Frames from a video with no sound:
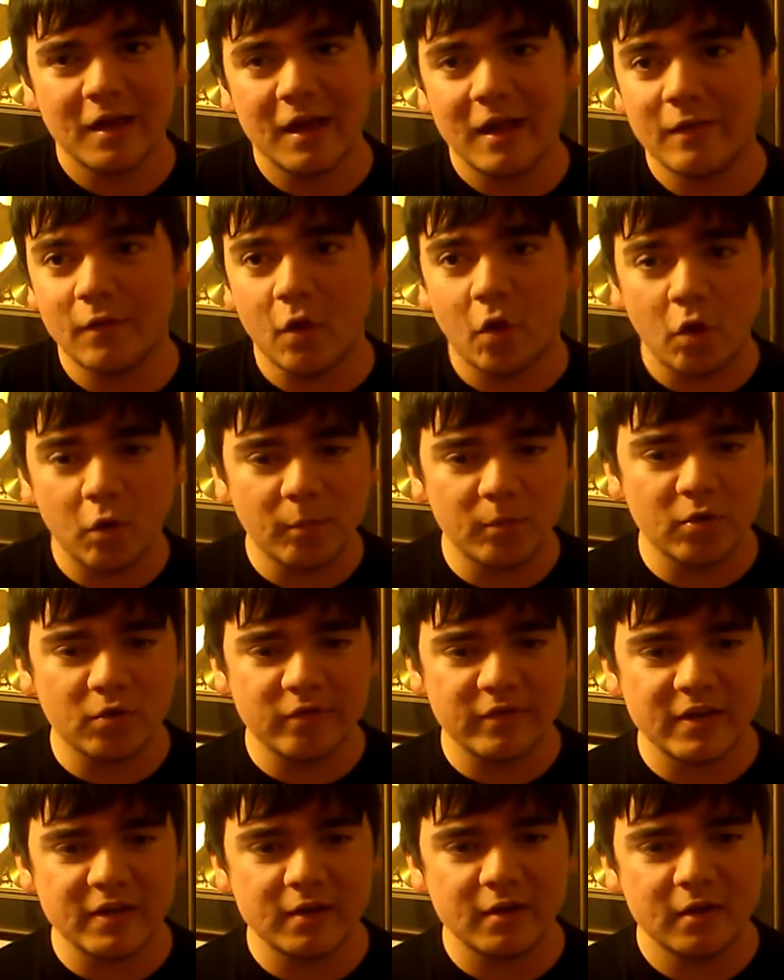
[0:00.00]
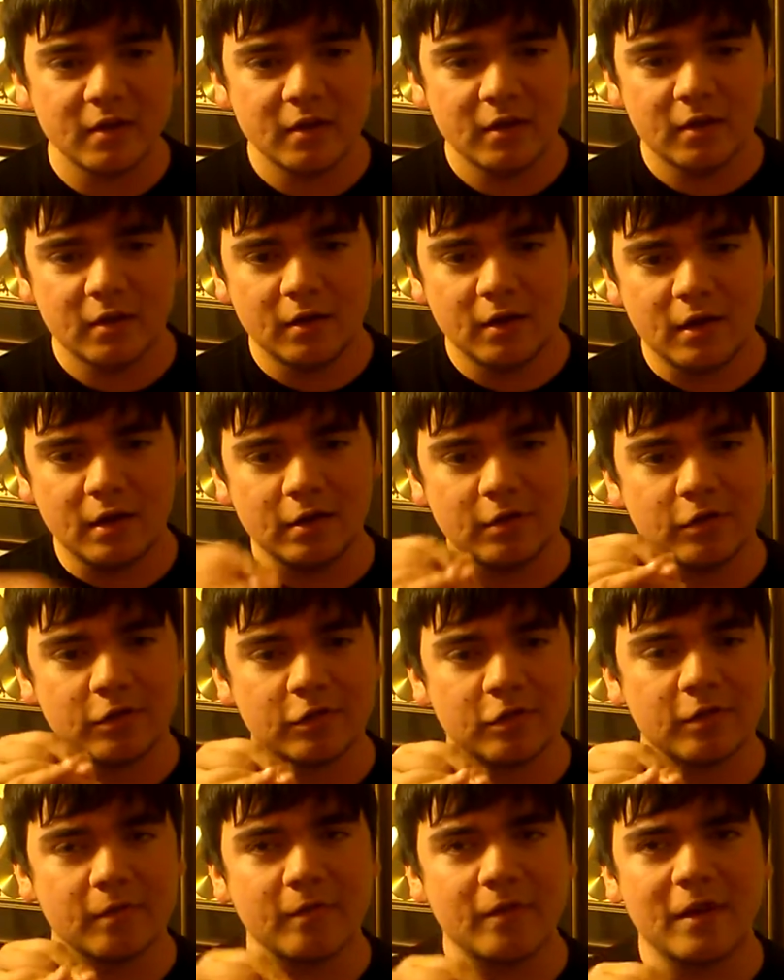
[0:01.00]
And the whole movie
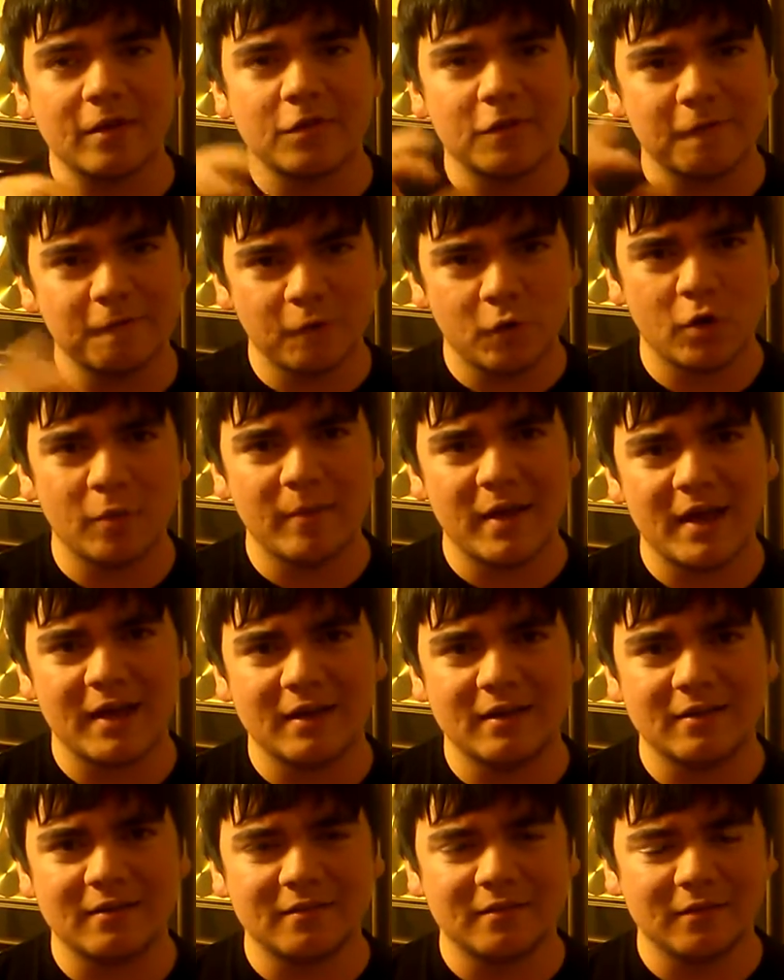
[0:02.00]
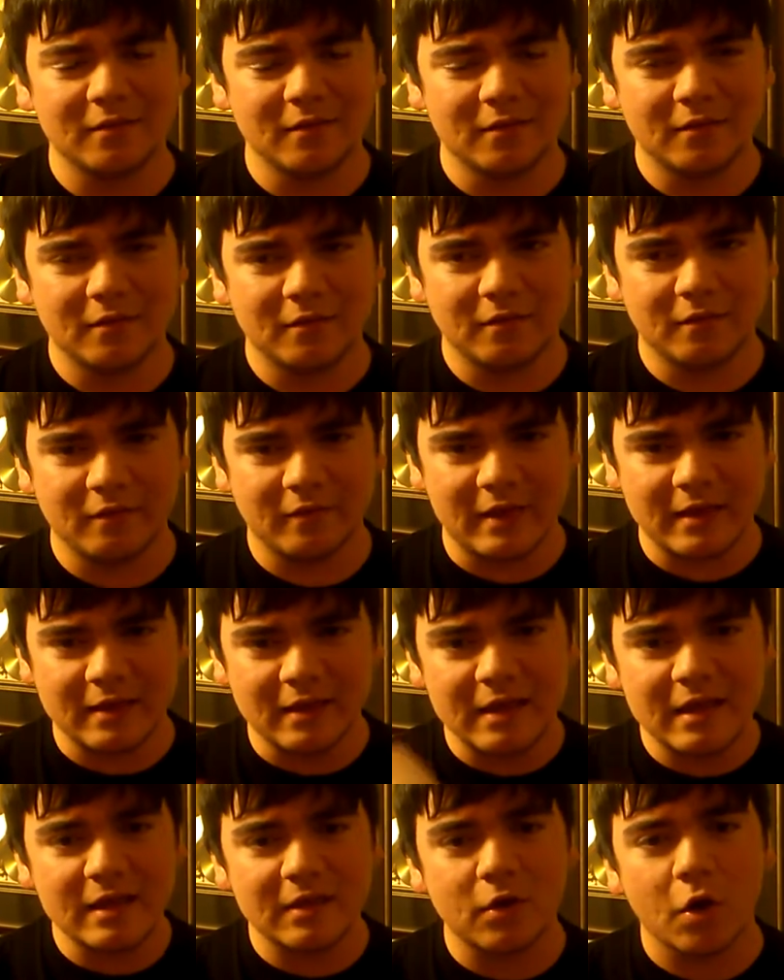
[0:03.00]
it's formatted
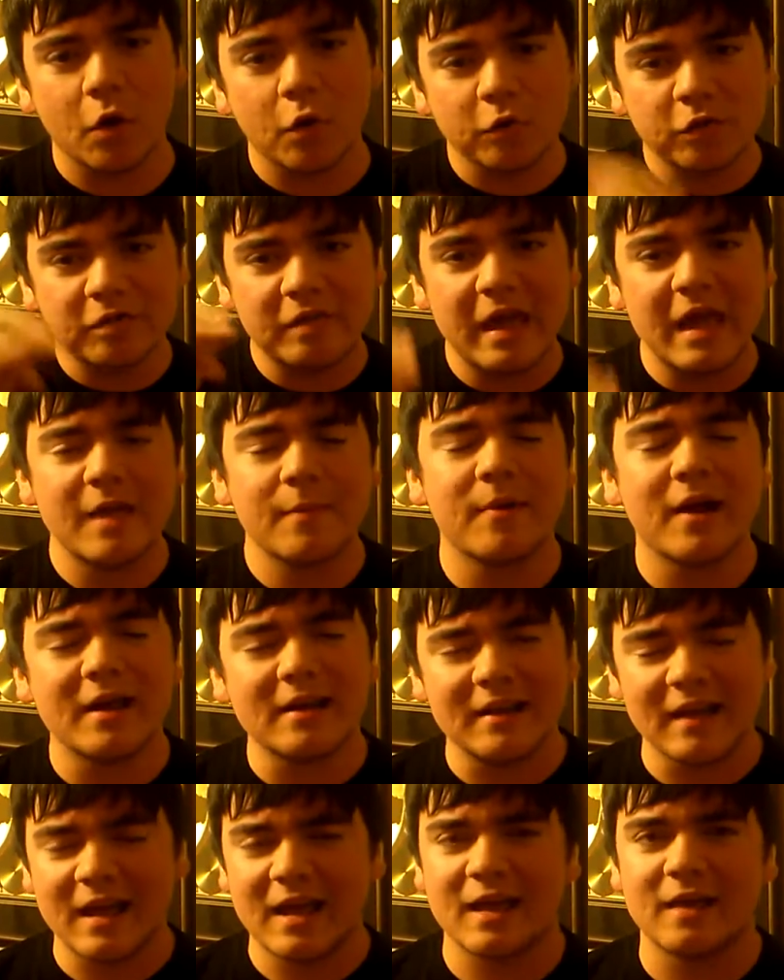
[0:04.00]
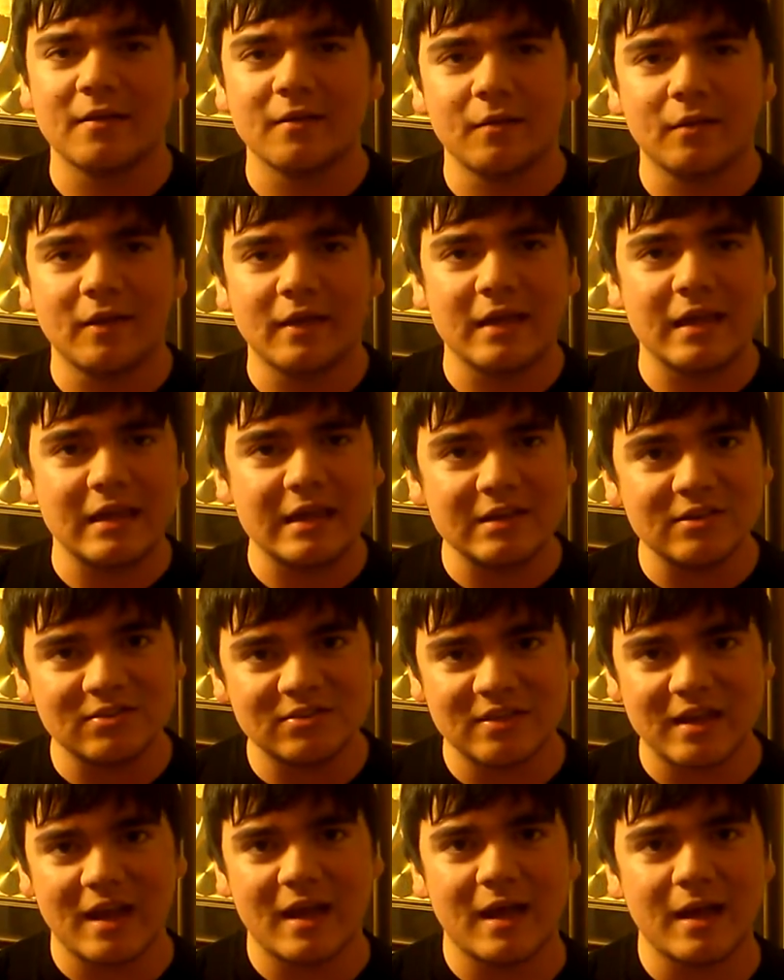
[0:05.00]
like it goes day by day. Like,
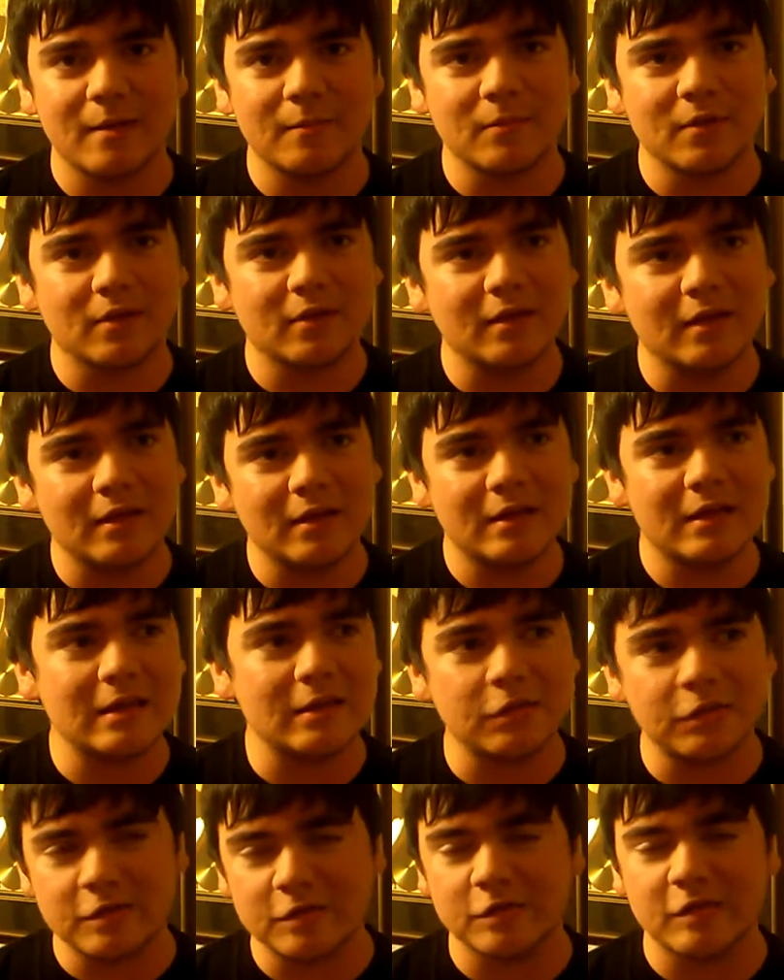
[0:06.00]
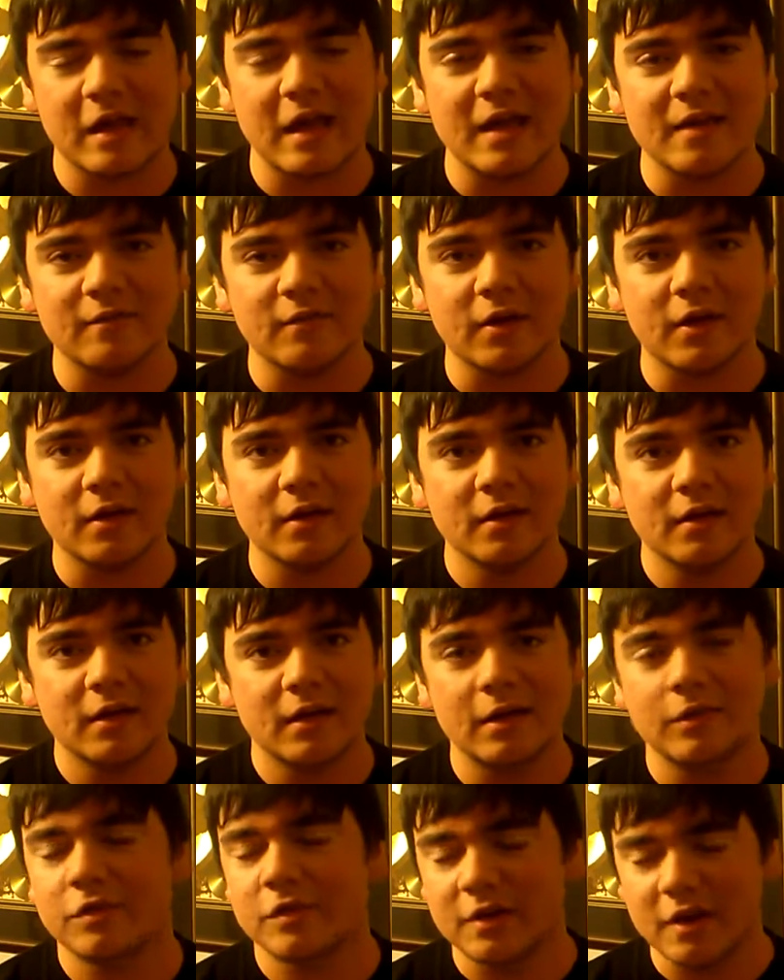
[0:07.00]
each time he sees Ava,
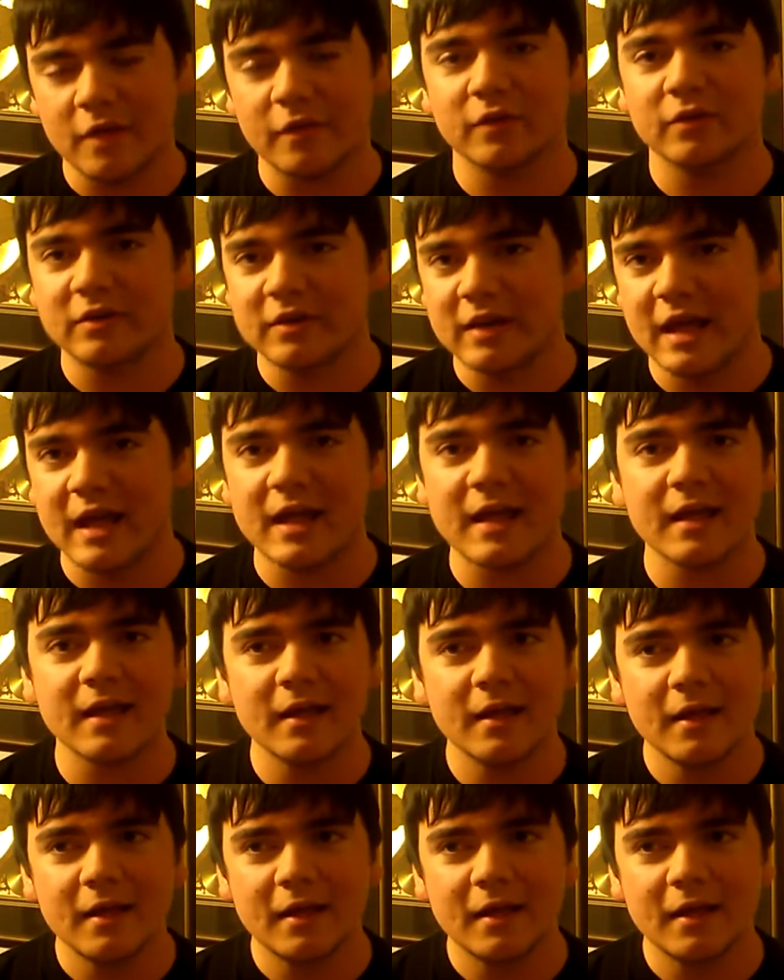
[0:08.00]
it's another day.